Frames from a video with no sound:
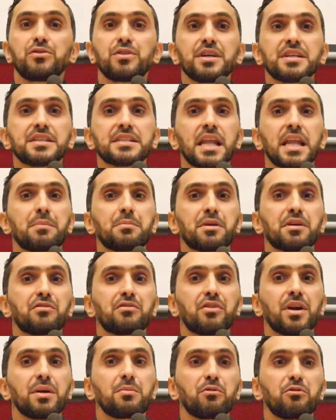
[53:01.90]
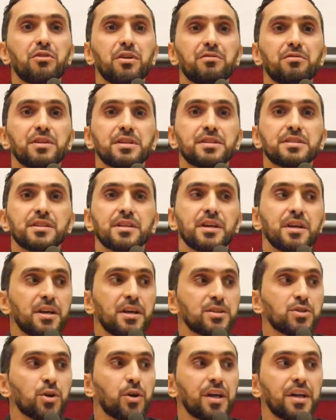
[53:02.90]
the Islamic frame of reference.
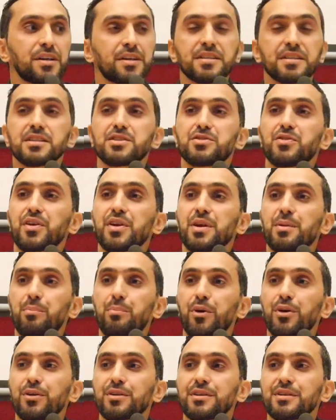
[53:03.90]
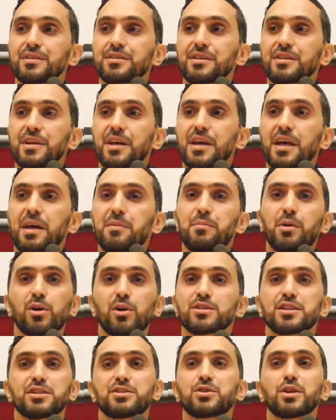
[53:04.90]
So here, this is very important,
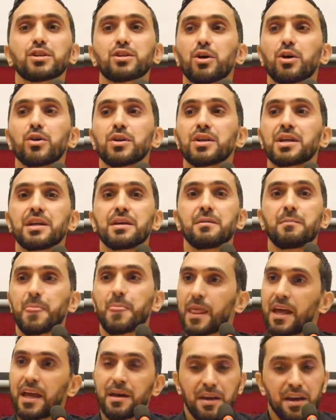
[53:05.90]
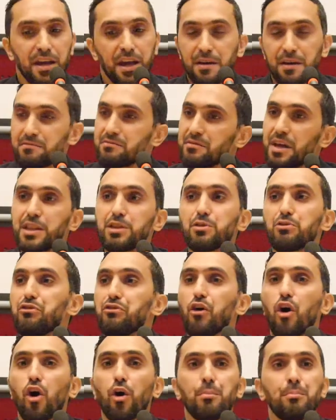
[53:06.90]
because it's not only in the
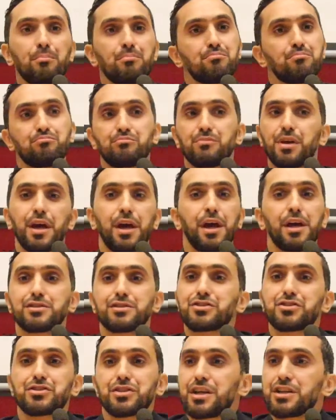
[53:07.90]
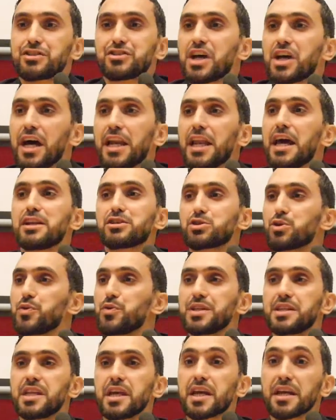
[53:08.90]
form it's halal, so
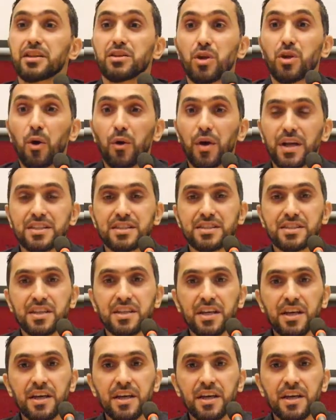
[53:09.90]
we take it. No, it's